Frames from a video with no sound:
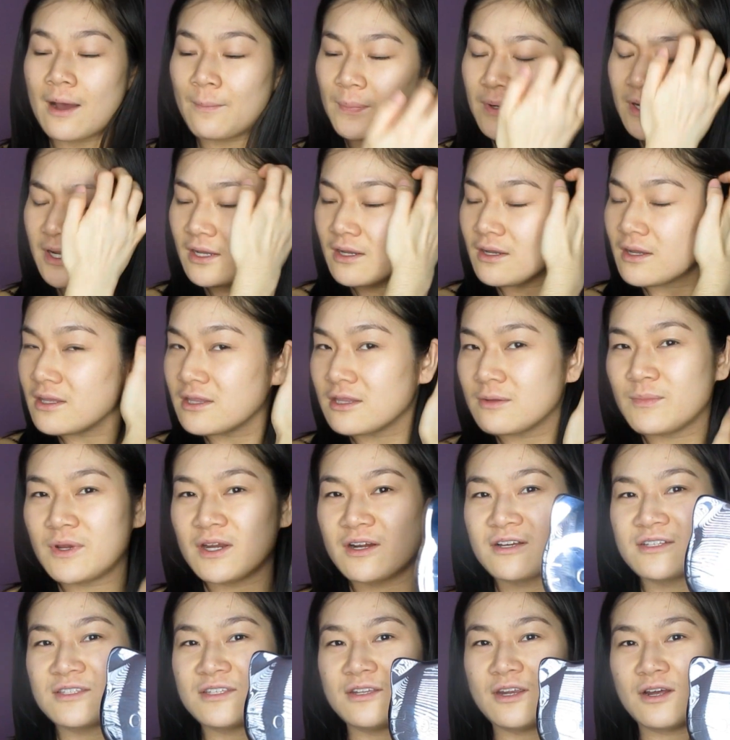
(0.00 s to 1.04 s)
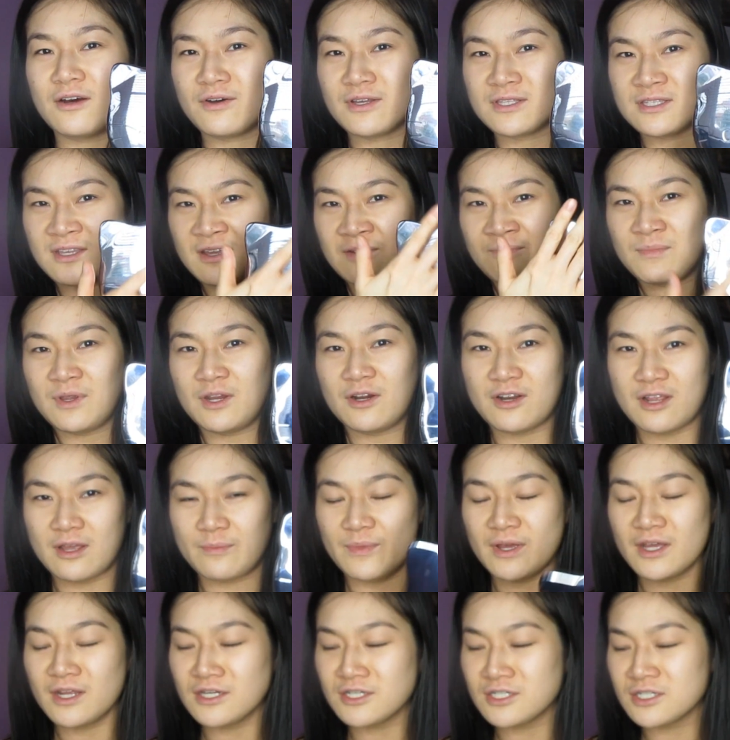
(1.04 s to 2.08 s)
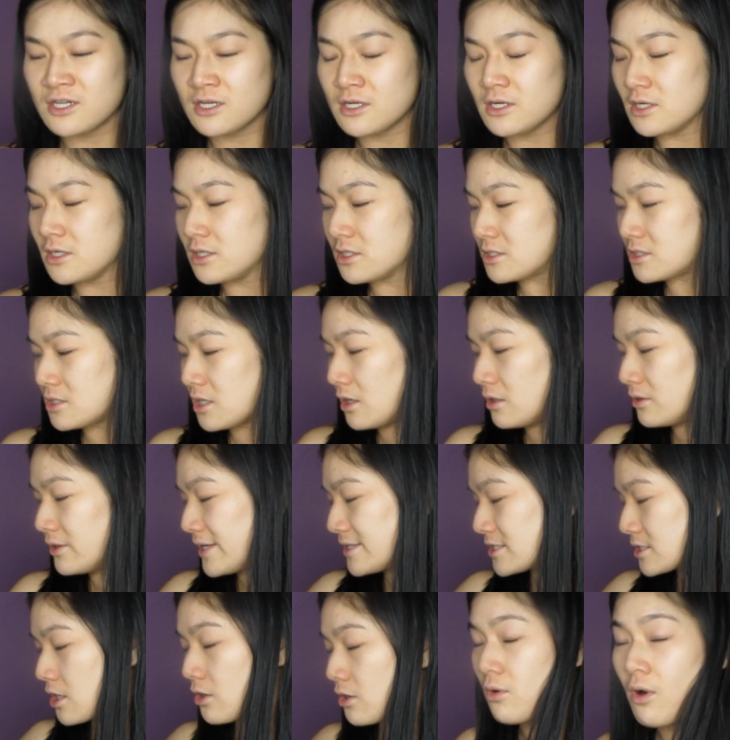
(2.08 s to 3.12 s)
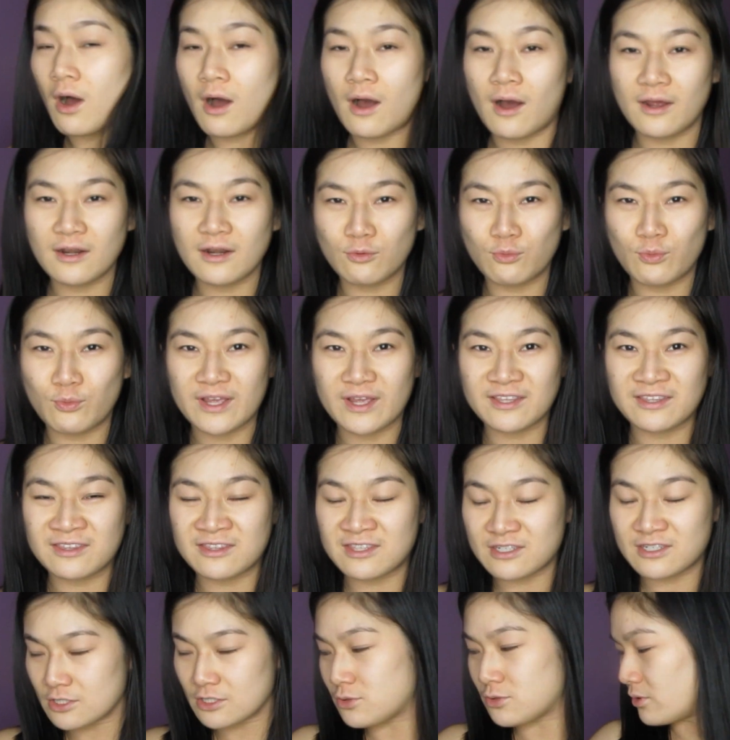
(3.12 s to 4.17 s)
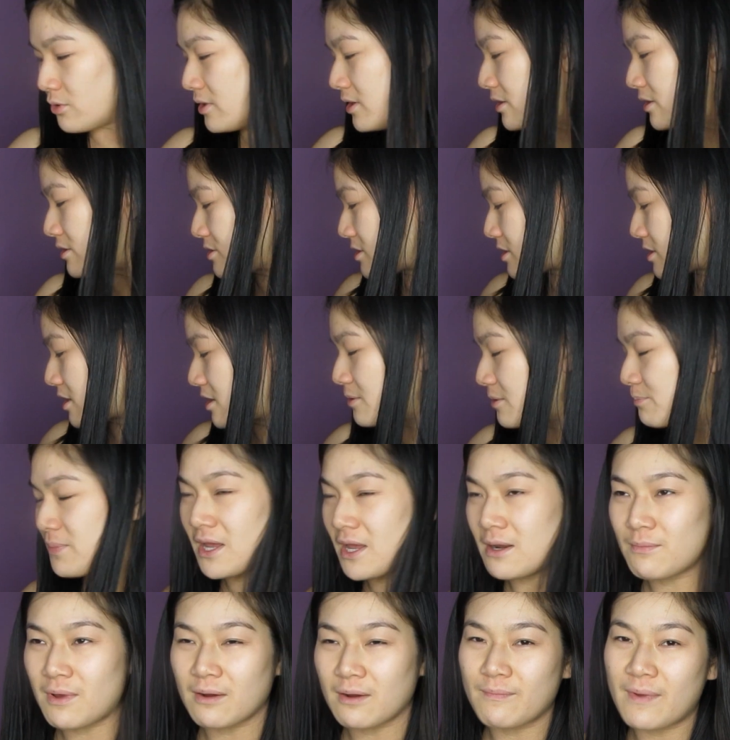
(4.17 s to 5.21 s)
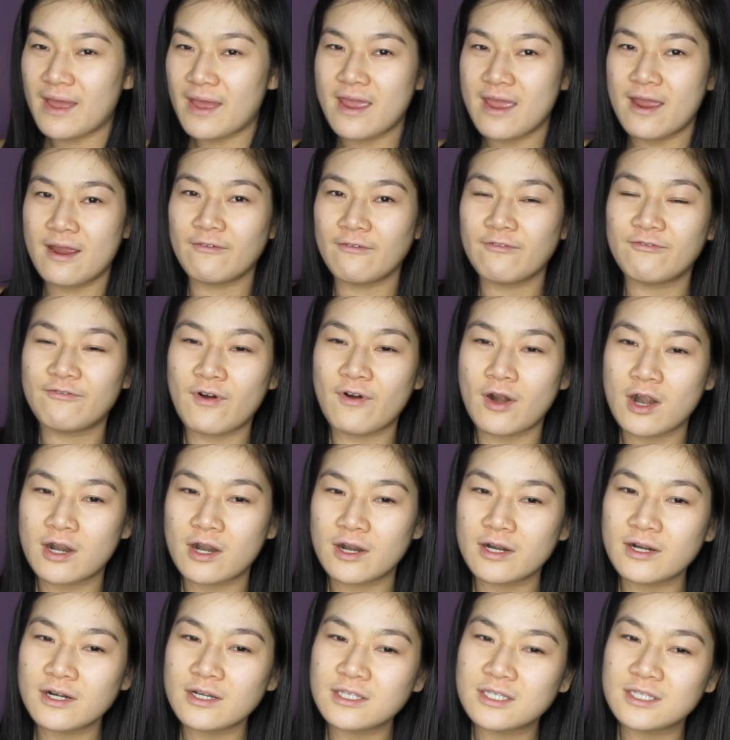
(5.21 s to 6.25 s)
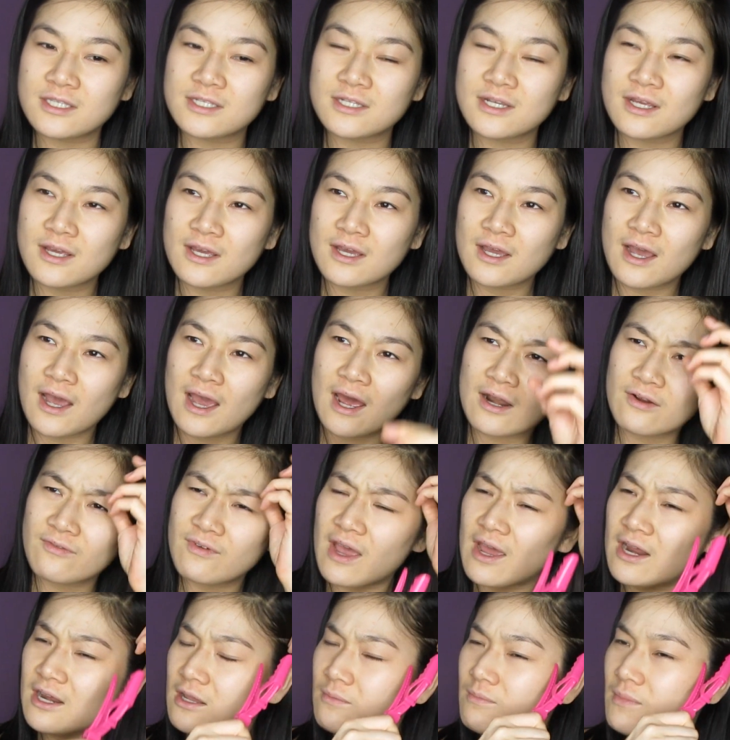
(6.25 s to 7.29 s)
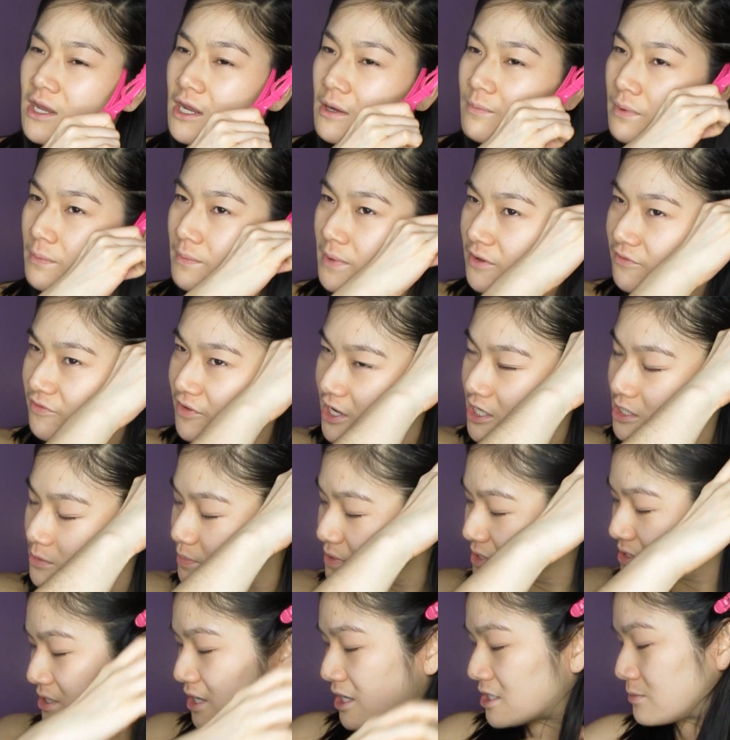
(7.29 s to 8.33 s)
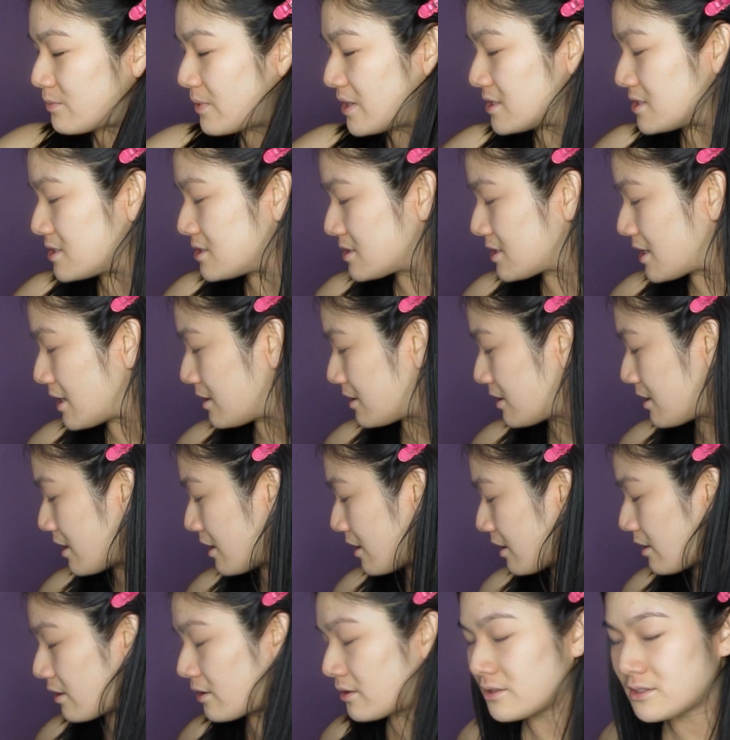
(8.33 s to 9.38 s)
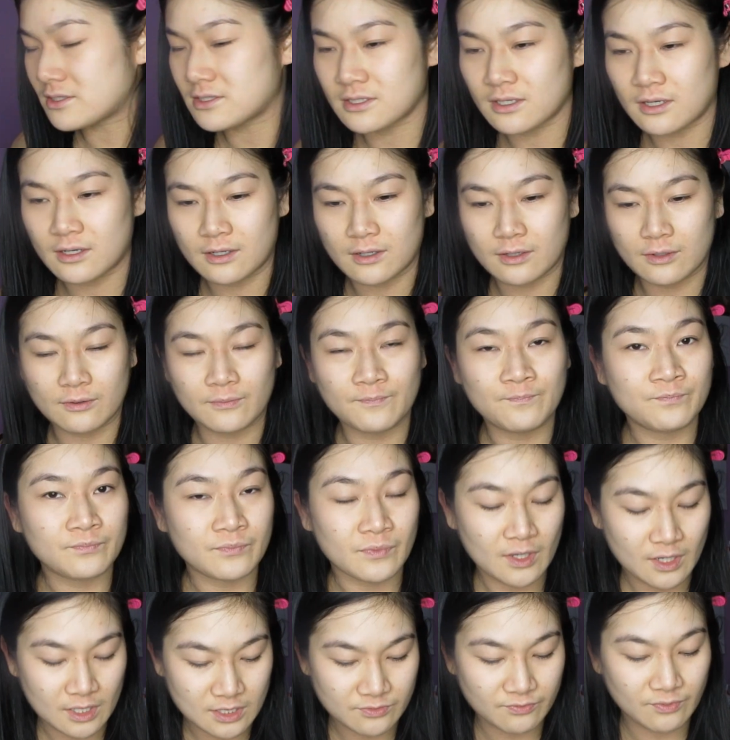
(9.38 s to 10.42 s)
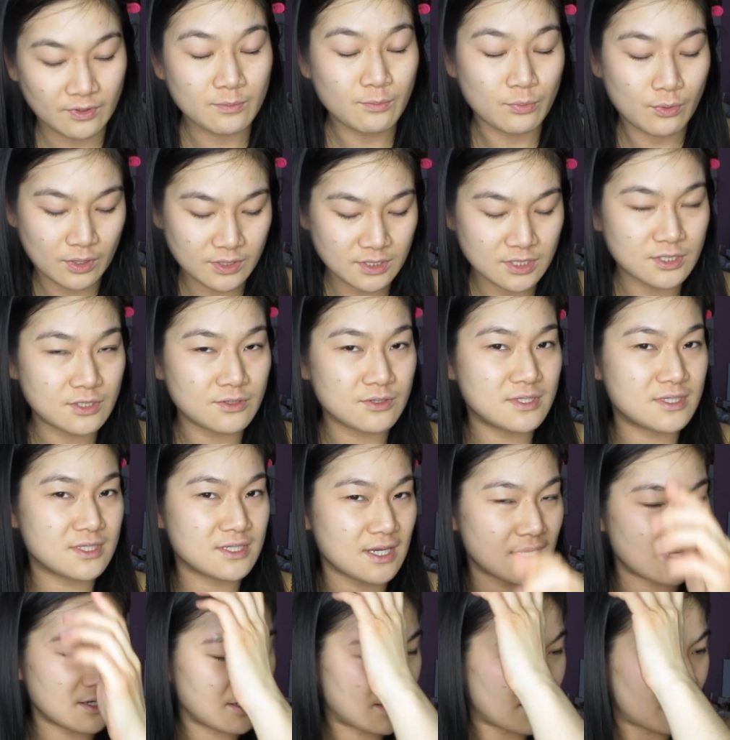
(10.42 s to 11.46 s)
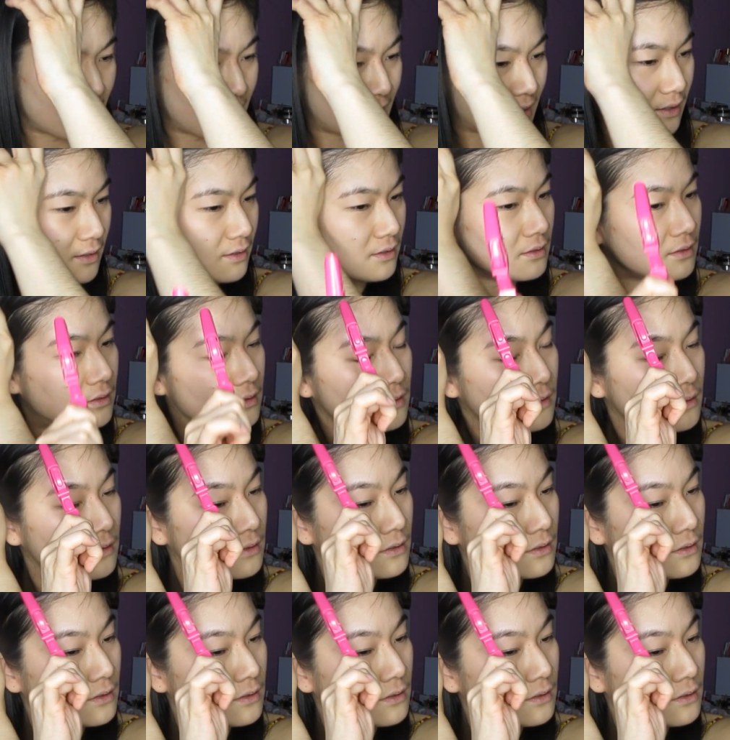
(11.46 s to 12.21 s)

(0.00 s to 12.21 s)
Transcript: happening in the mirror, because you know it's a mirrored image. So let's go on with the tutorial. So I gotta pin back my hair first. I don't have any makeup on my face besides my skincare, so it's really important to do skincare.